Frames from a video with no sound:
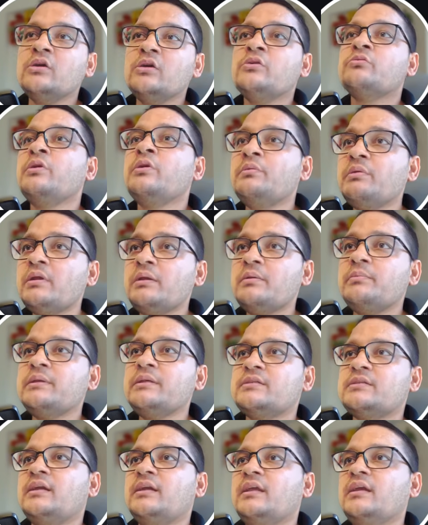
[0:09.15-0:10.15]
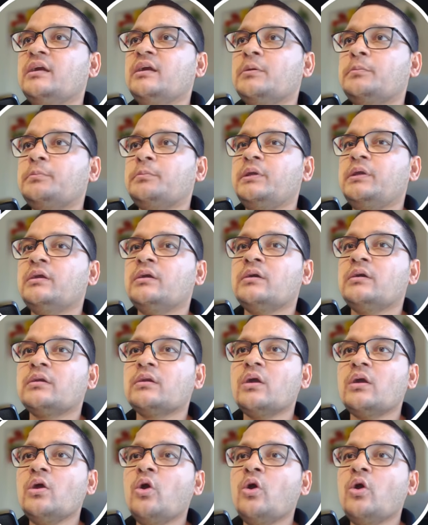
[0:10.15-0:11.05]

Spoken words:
We will be setting up here